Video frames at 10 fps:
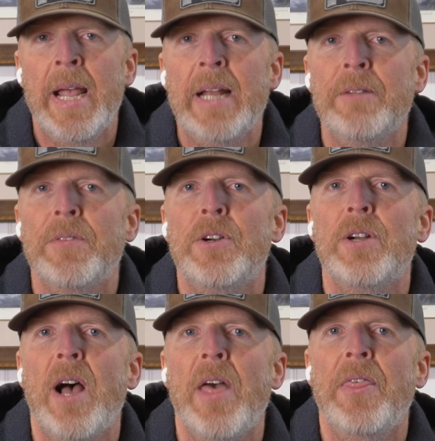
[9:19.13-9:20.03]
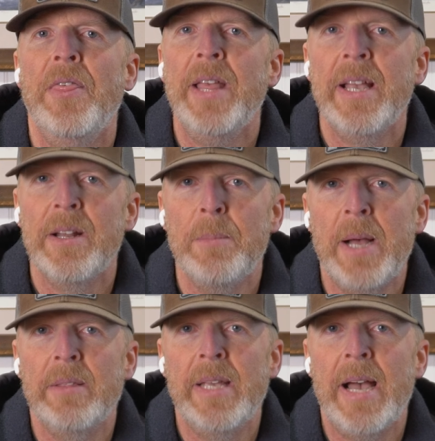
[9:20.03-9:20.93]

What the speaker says: And if they're not thinking about the